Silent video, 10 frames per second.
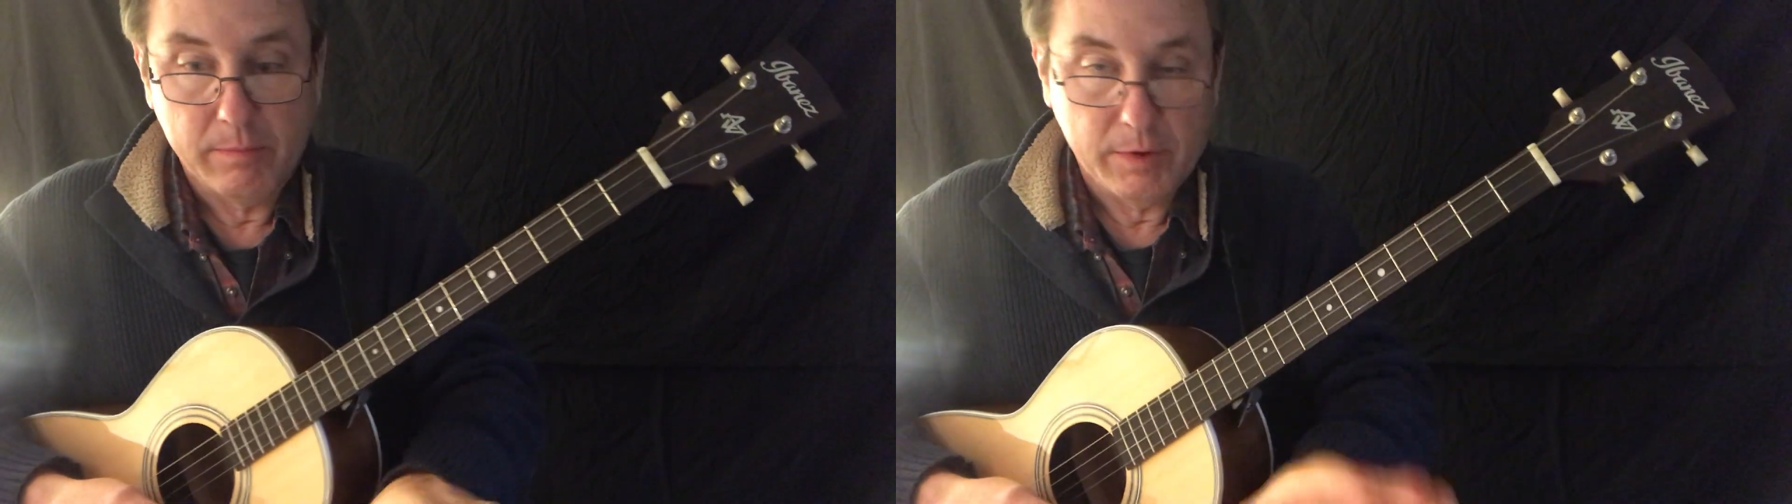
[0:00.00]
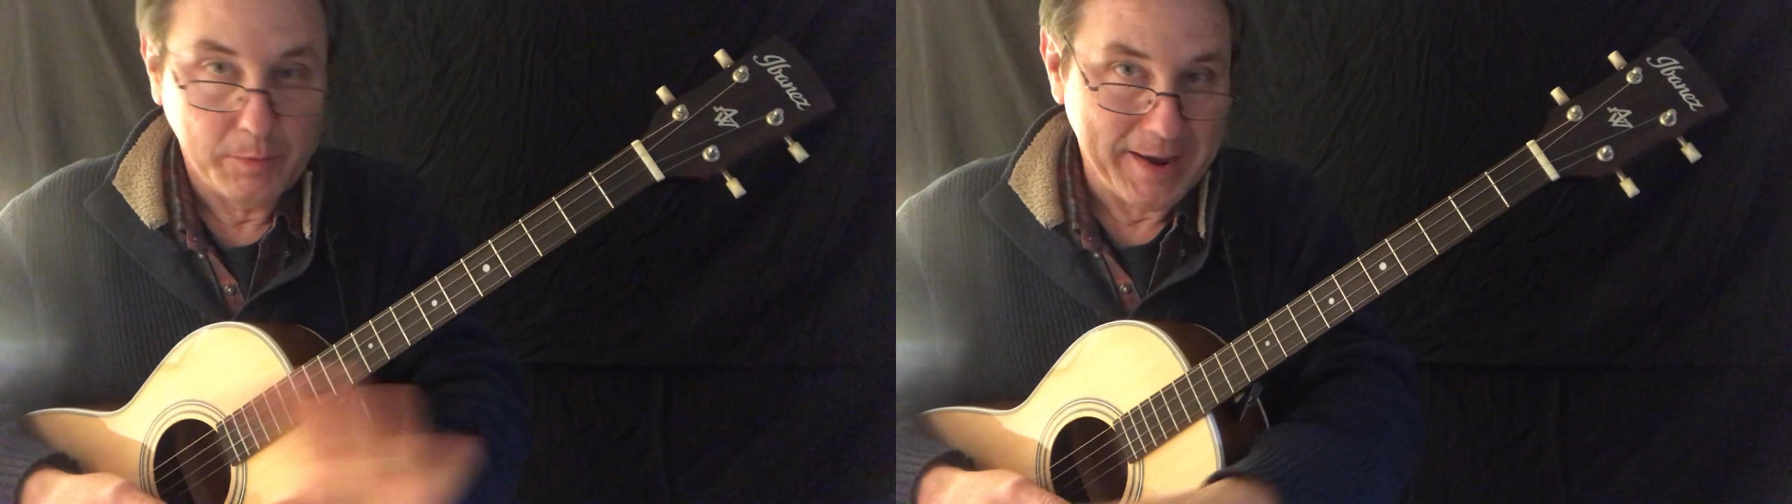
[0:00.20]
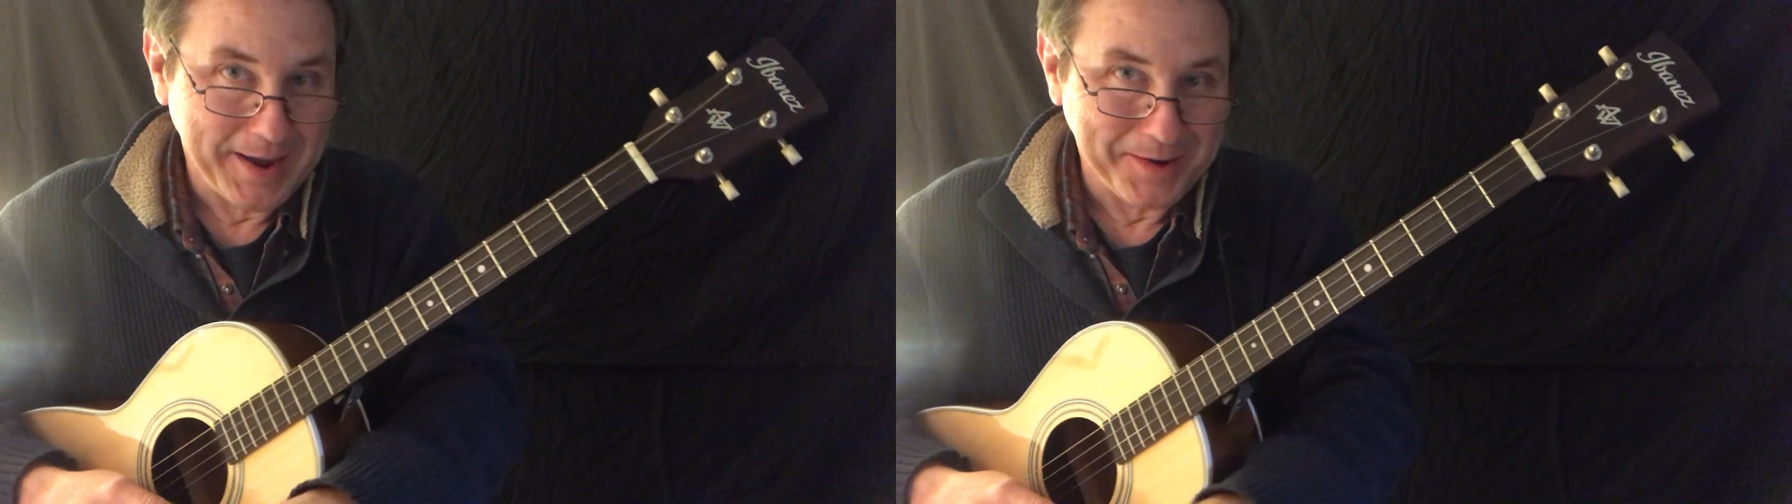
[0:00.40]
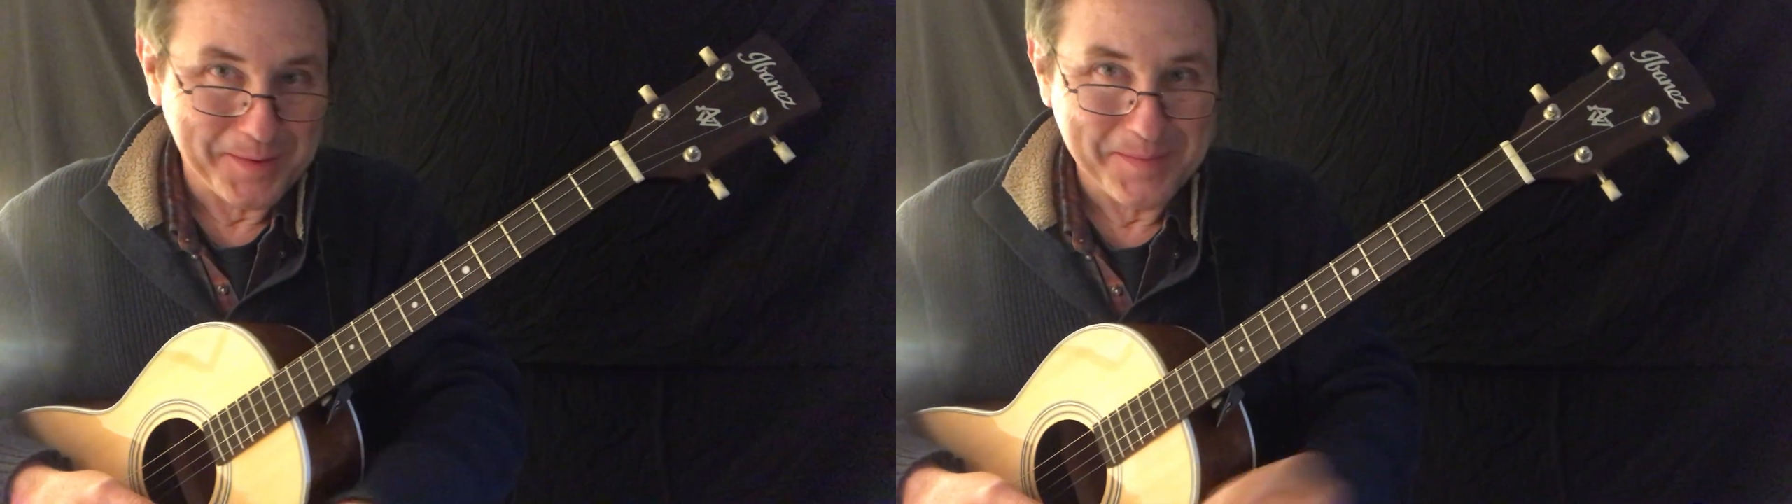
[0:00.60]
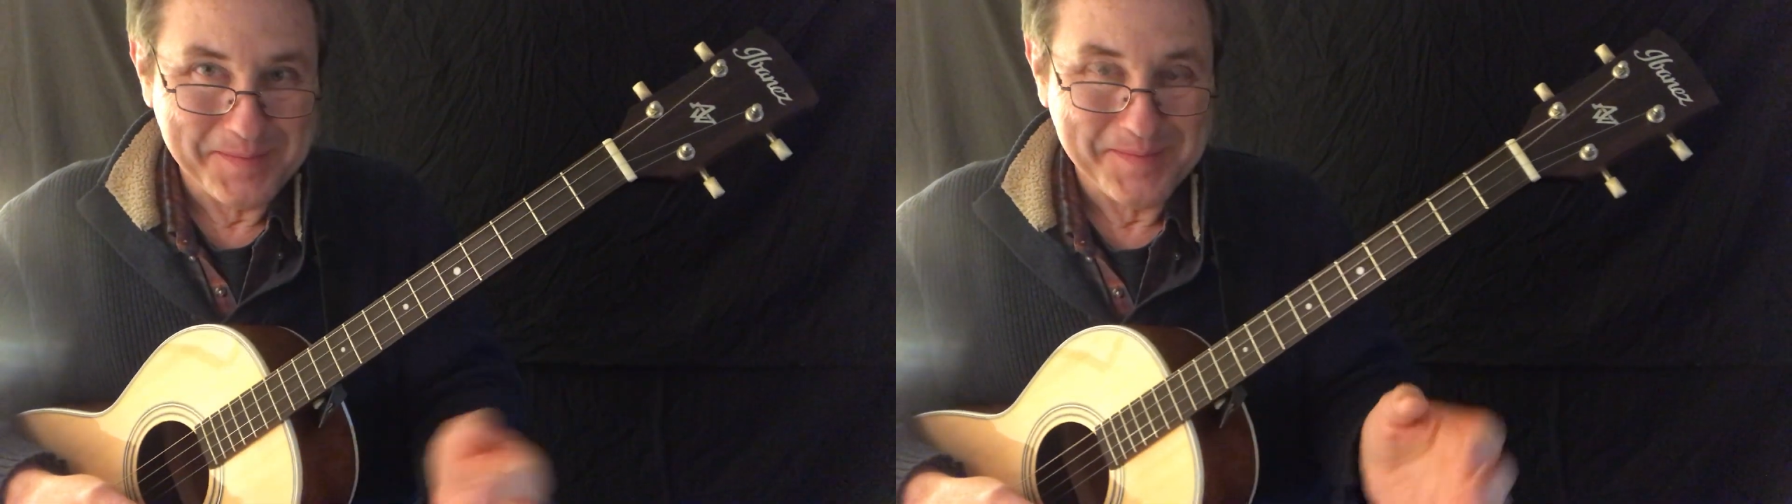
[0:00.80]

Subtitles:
in your back, your